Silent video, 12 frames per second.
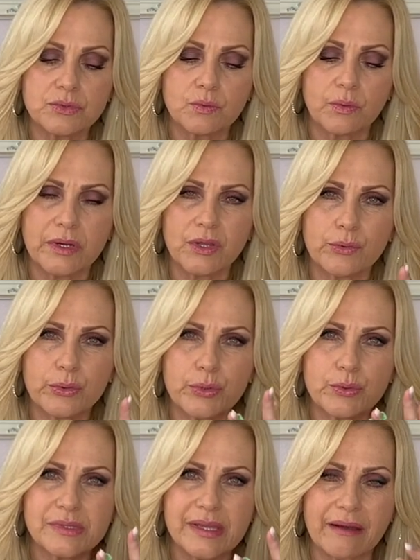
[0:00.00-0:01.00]
What do you
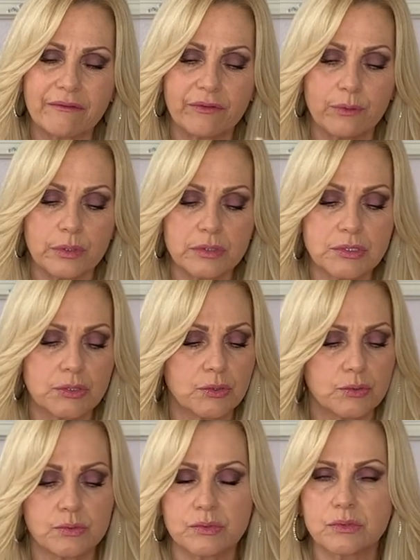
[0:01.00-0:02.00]
use that for? Do
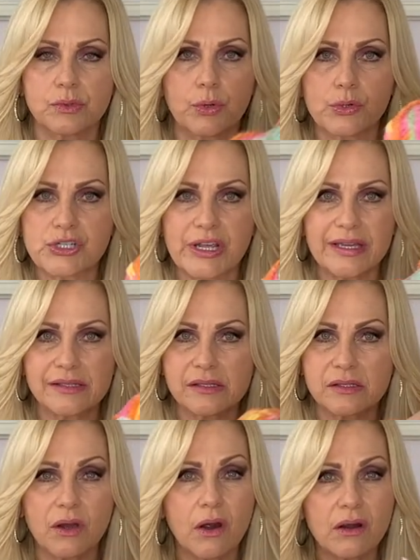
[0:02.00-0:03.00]
you crochet a
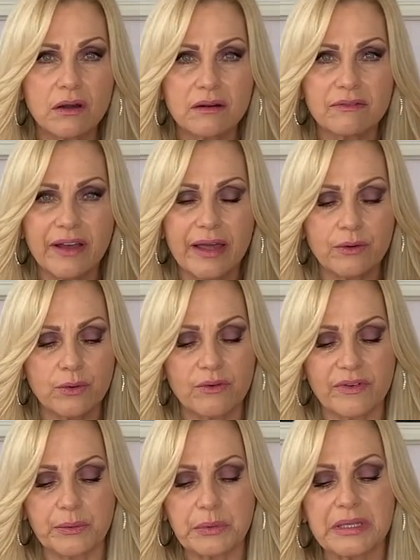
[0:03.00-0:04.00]
scarf? I don't know if
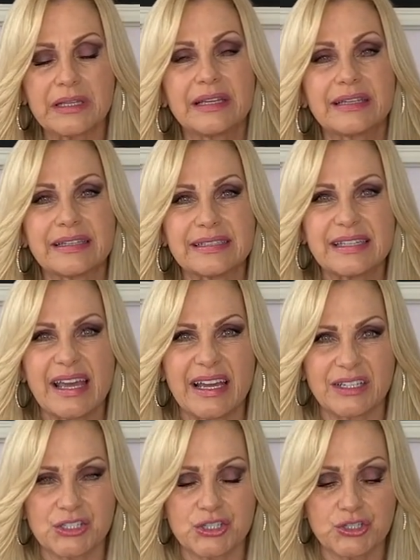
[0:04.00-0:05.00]
I really like the
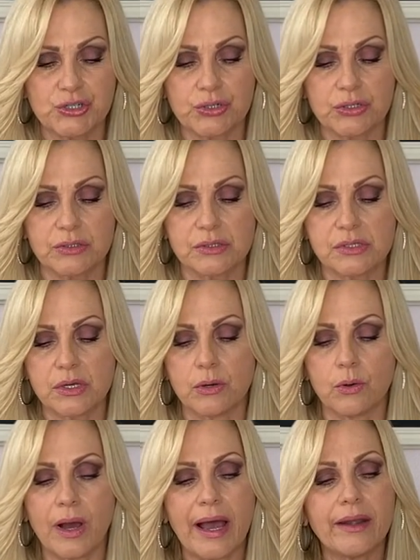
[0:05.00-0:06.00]
texture.
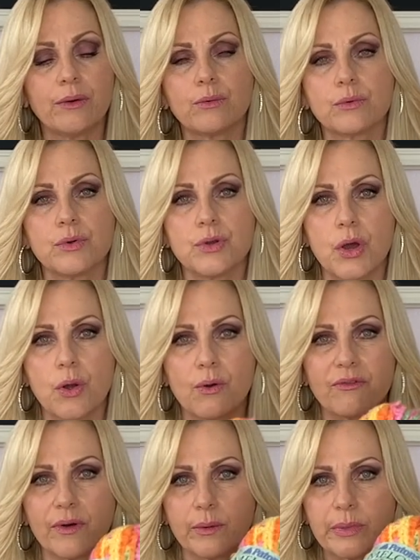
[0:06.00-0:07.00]
So I don't know
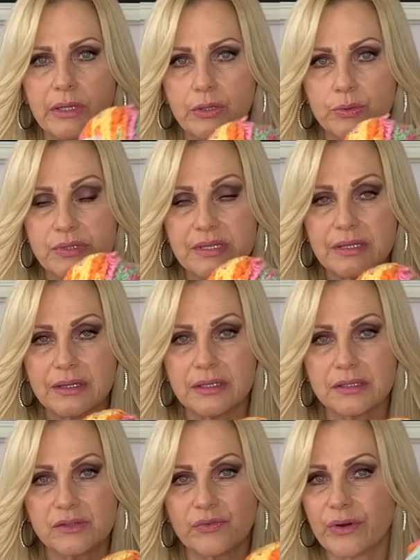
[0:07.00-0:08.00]
if I'll be using
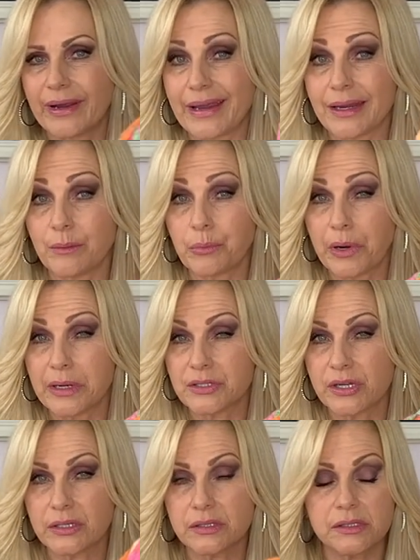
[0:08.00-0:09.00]
this for any
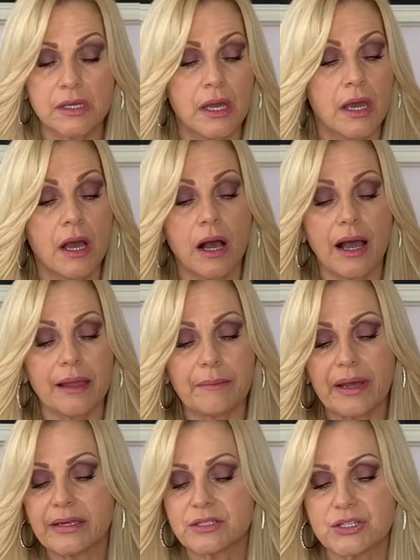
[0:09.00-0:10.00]
projects. I
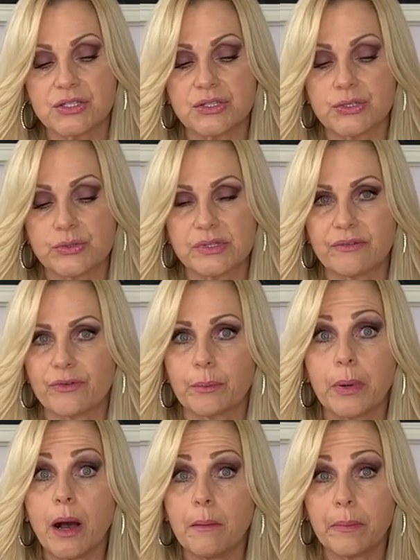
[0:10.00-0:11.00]
might just use it for
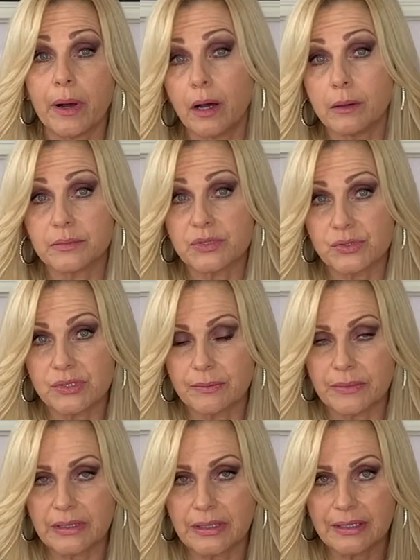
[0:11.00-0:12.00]
pom-poms or
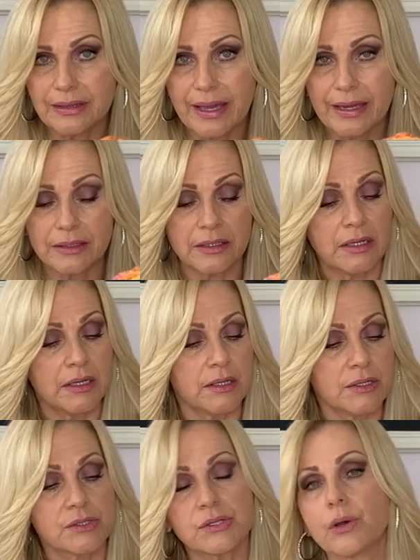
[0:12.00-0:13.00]
something like that.
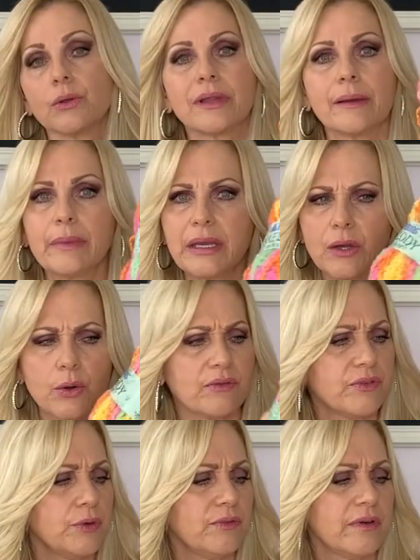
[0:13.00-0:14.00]
So let me know
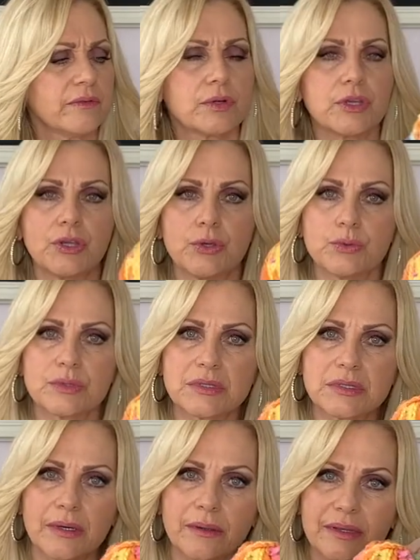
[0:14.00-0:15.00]
if you've ever used
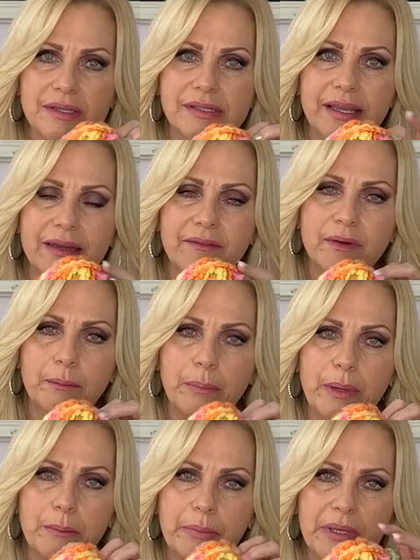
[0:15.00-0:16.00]
this kind of a
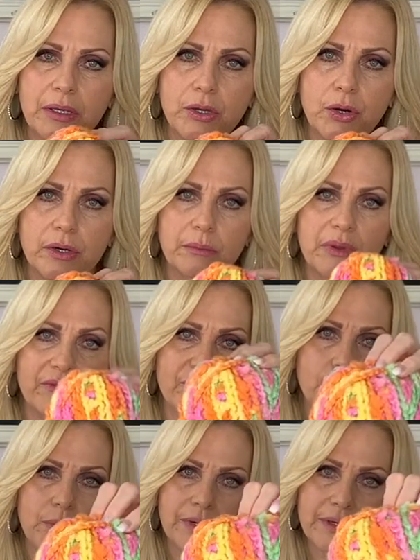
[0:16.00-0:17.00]
bumpy yarn
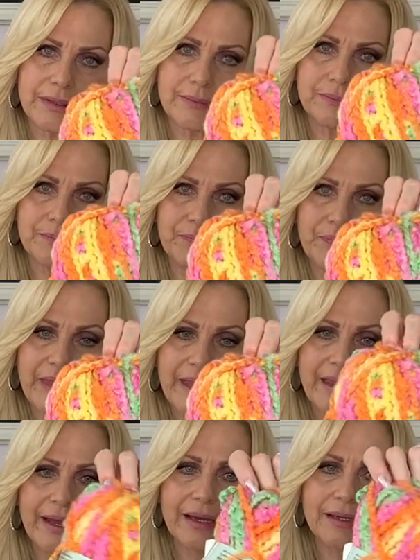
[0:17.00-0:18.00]
before.
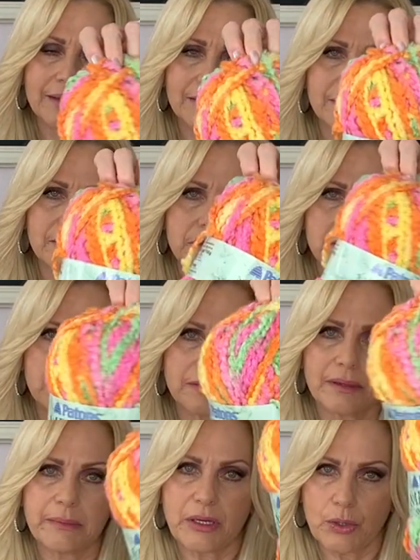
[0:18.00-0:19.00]
And
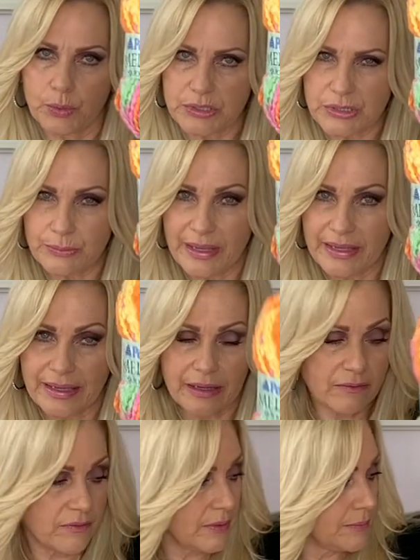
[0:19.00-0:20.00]
let me know what you make out
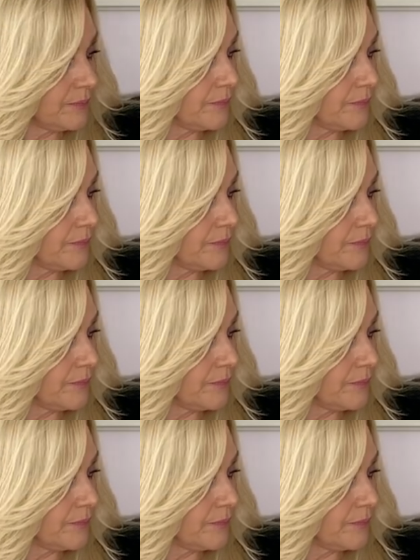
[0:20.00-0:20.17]
of it.